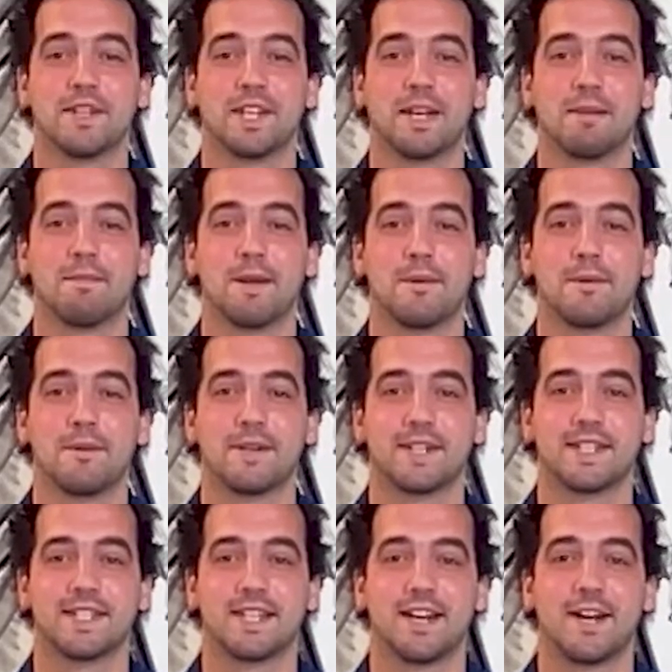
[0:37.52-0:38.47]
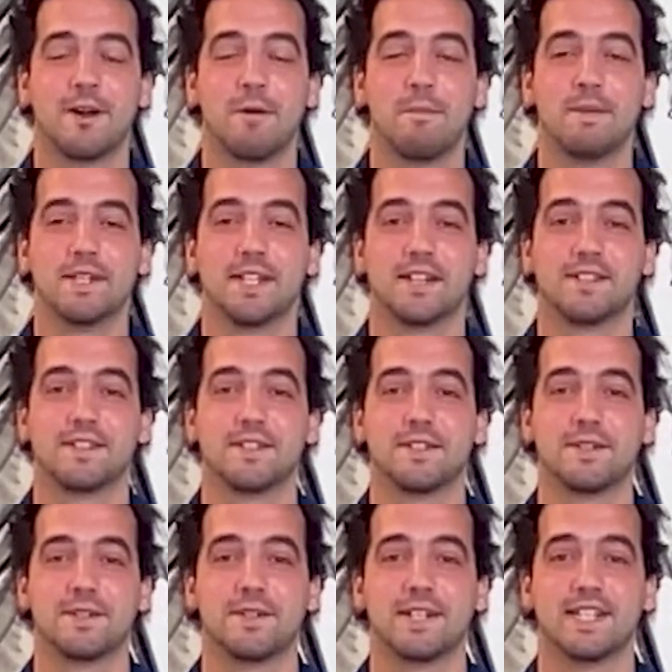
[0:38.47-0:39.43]
thing in my work is that I hope it tells a
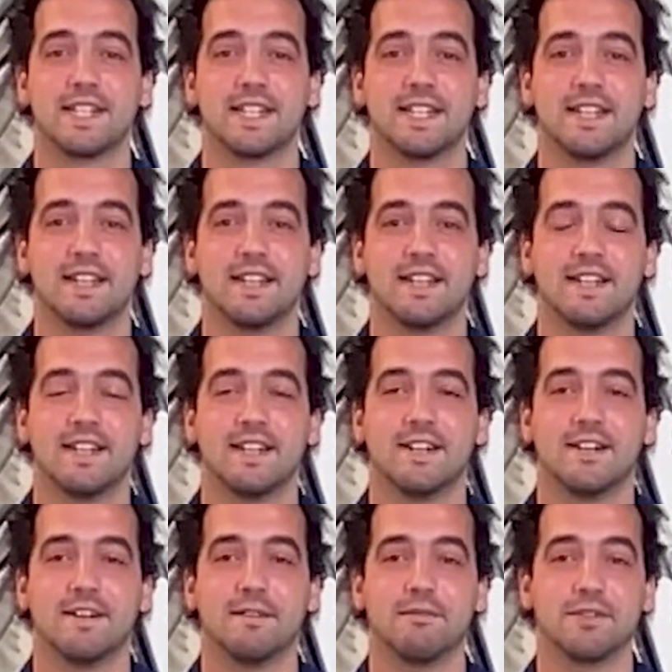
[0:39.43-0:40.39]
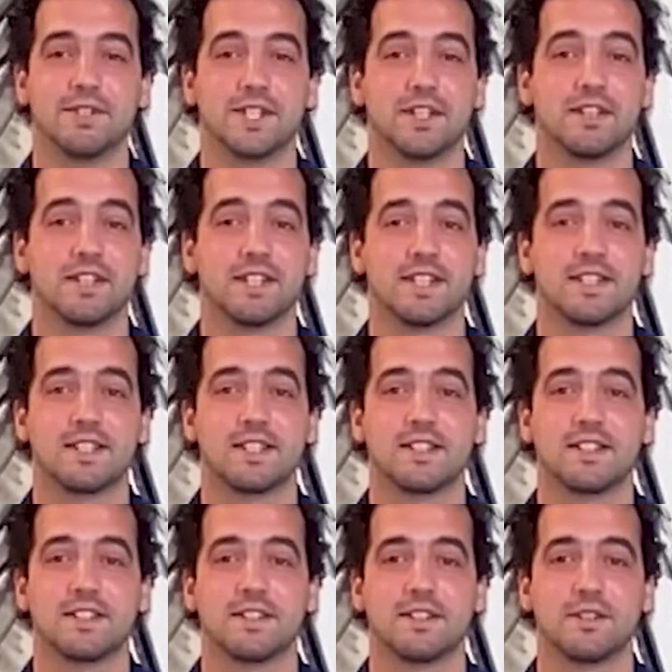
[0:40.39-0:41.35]
story of
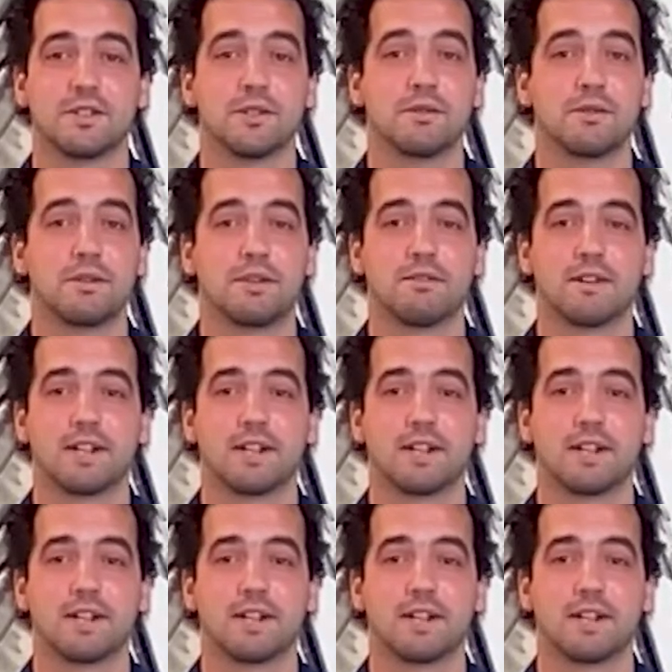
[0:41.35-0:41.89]
resilience, truth,